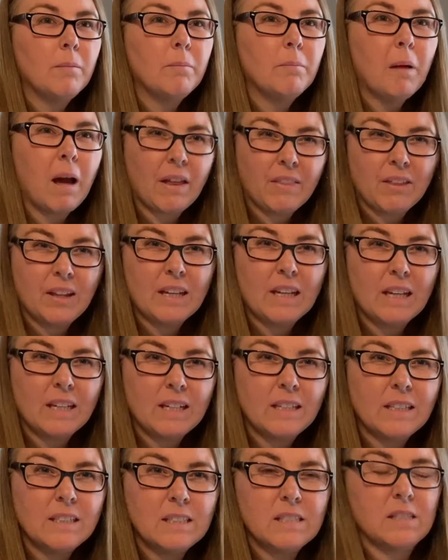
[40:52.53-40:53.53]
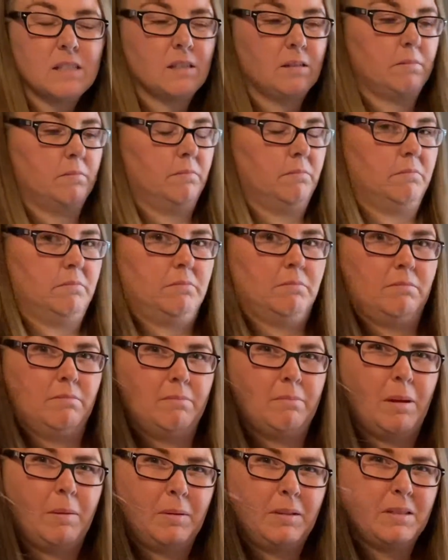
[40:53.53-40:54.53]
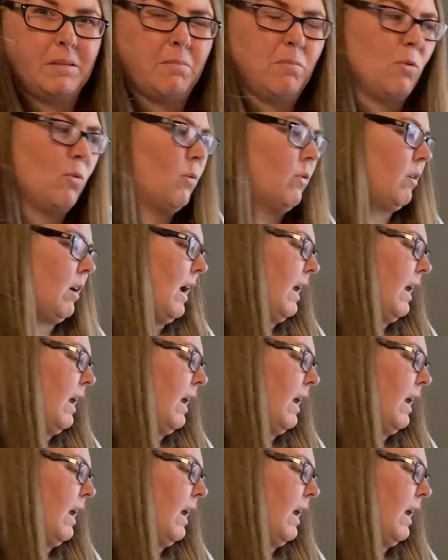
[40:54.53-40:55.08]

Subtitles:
I think it needs maybe some more. I